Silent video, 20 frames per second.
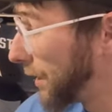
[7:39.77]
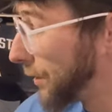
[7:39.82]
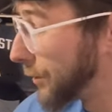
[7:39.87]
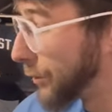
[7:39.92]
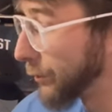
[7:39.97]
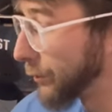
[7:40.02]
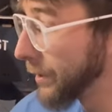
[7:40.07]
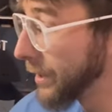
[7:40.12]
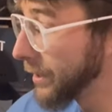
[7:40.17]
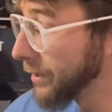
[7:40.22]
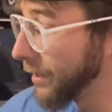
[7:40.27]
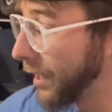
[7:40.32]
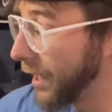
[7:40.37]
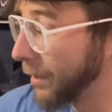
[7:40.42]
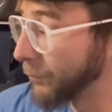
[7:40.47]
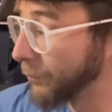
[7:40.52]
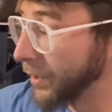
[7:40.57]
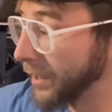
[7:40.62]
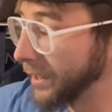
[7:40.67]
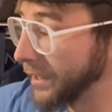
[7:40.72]
in the rear.
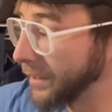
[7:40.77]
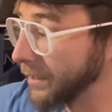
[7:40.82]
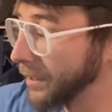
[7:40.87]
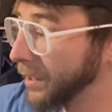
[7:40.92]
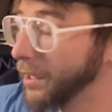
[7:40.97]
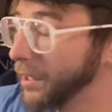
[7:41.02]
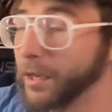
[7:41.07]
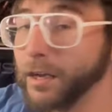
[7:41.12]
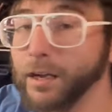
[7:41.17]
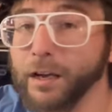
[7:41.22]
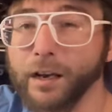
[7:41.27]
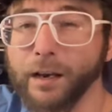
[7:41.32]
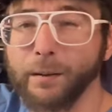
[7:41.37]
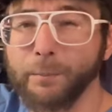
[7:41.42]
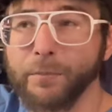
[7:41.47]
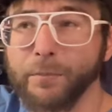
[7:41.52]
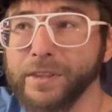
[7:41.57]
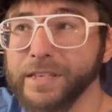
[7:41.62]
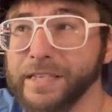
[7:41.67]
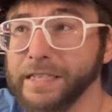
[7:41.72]
I'm running
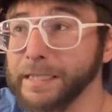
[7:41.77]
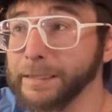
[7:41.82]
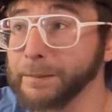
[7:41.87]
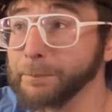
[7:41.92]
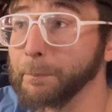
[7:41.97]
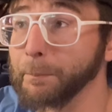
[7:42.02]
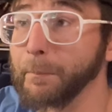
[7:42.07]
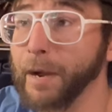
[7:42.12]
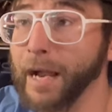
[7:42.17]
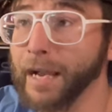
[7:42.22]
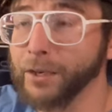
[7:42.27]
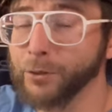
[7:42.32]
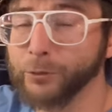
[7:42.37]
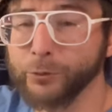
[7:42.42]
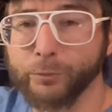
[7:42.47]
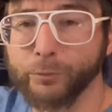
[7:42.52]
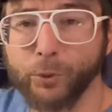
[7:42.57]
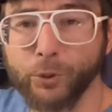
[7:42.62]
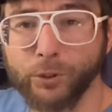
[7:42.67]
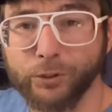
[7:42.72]
um, the mild or
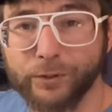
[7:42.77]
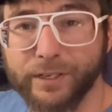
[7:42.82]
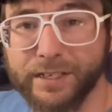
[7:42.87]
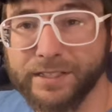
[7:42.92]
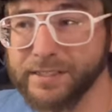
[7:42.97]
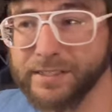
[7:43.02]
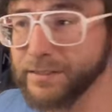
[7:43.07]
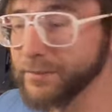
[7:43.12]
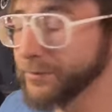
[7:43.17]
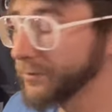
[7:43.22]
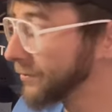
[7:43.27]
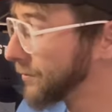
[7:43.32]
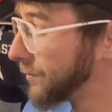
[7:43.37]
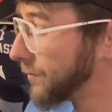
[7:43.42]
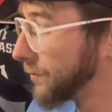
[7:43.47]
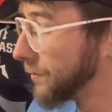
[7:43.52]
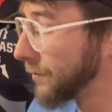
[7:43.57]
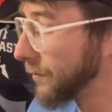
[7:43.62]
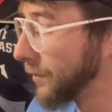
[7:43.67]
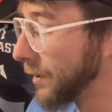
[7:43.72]
more aggressive
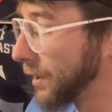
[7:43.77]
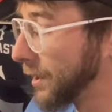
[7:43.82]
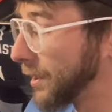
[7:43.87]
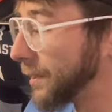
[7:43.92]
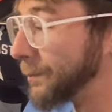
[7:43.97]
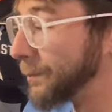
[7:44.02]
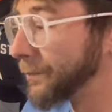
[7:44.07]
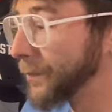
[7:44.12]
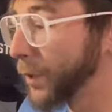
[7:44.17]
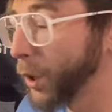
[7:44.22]
um,